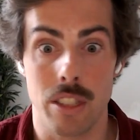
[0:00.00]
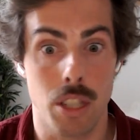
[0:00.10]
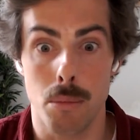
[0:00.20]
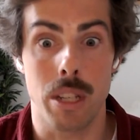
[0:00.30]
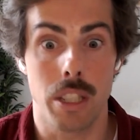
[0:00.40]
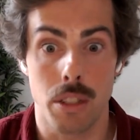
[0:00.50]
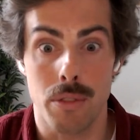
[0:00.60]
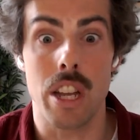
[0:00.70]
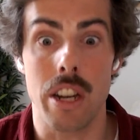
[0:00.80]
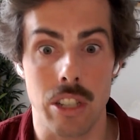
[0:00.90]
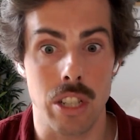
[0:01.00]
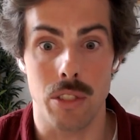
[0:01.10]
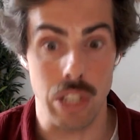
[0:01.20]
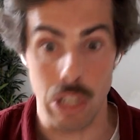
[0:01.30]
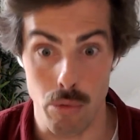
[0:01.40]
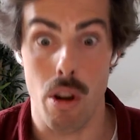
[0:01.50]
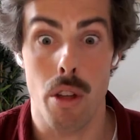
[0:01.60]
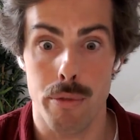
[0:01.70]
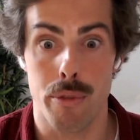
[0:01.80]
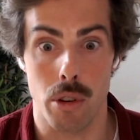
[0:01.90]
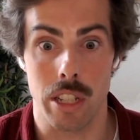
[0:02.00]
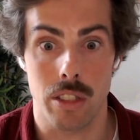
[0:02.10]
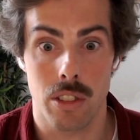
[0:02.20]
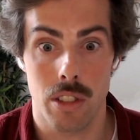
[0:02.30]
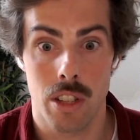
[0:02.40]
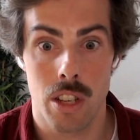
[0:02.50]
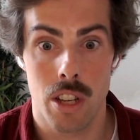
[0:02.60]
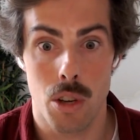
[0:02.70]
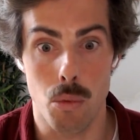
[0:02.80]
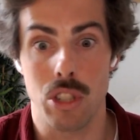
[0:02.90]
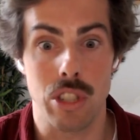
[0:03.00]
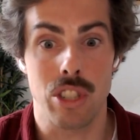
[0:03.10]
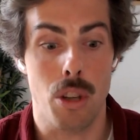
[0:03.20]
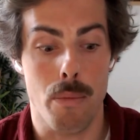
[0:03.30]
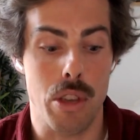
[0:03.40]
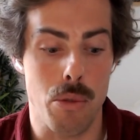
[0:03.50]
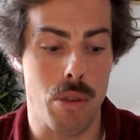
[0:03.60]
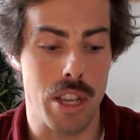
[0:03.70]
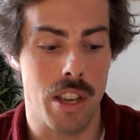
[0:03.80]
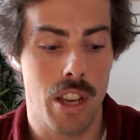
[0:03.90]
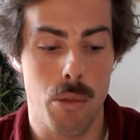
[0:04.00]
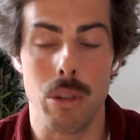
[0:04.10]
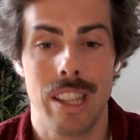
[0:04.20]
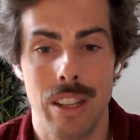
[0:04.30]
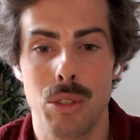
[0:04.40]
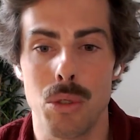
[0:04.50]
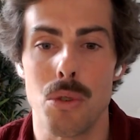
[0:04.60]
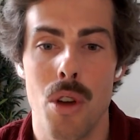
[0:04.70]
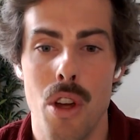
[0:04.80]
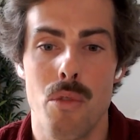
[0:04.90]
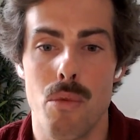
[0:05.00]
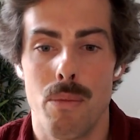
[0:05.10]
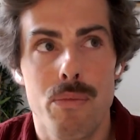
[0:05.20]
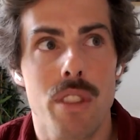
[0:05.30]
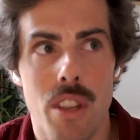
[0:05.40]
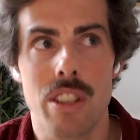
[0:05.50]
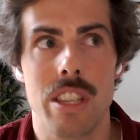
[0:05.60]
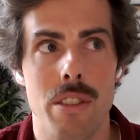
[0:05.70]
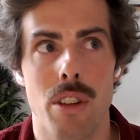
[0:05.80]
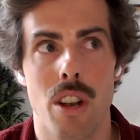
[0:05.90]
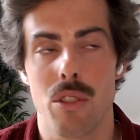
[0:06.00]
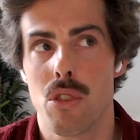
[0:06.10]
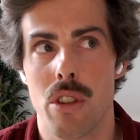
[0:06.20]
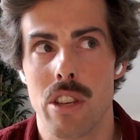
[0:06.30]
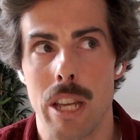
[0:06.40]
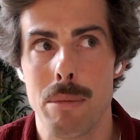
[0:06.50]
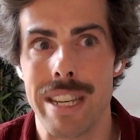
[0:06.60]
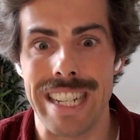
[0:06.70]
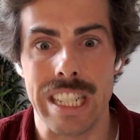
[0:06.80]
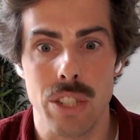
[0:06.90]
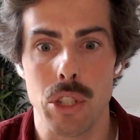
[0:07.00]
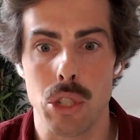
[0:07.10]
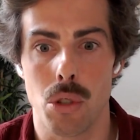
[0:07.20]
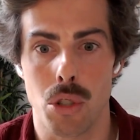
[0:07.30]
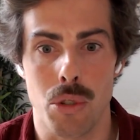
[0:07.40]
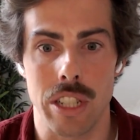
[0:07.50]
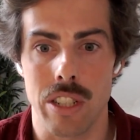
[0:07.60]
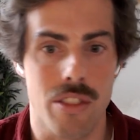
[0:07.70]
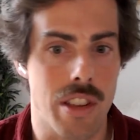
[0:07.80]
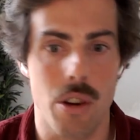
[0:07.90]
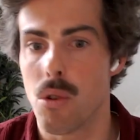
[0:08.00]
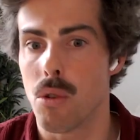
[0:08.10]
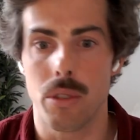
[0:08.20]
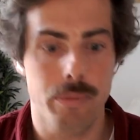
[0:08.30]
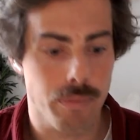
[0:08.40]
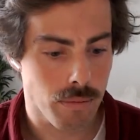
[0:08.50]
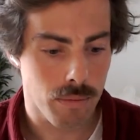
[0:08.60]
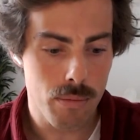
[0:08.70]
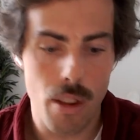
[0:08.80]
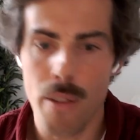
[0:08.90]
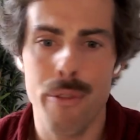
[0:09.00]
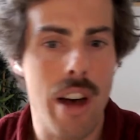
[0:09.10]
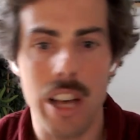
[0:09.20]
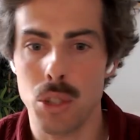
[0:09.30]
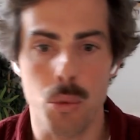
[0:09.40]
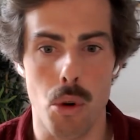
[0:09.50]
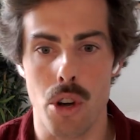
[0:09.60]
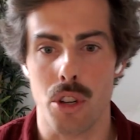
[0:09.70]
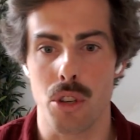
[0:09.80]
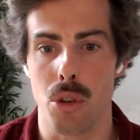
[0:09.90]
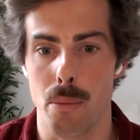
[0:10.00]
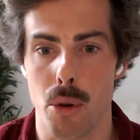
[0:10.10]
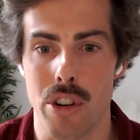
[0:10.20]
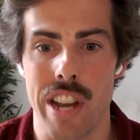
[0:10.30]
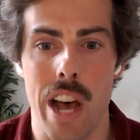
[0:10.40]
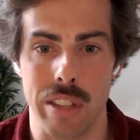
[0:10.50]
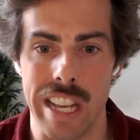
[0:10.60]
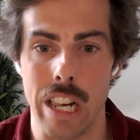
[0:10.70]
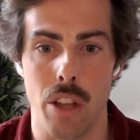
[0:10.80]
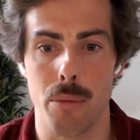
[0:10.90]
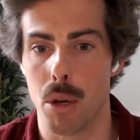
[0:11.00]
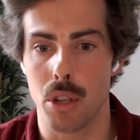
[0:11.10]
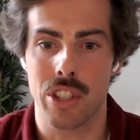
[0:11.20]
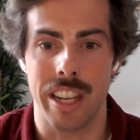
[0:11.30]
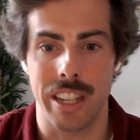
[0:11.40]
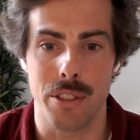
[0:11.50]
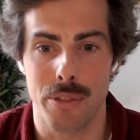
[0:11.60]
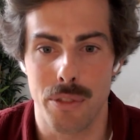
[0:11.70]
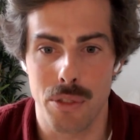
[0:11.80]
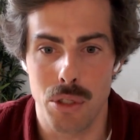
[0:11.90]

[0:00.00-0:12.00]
some kind of narratives and run for it, which is something we tend to give a lot. It can be an individual creating their own fast work, burnout, Elon Musk kind of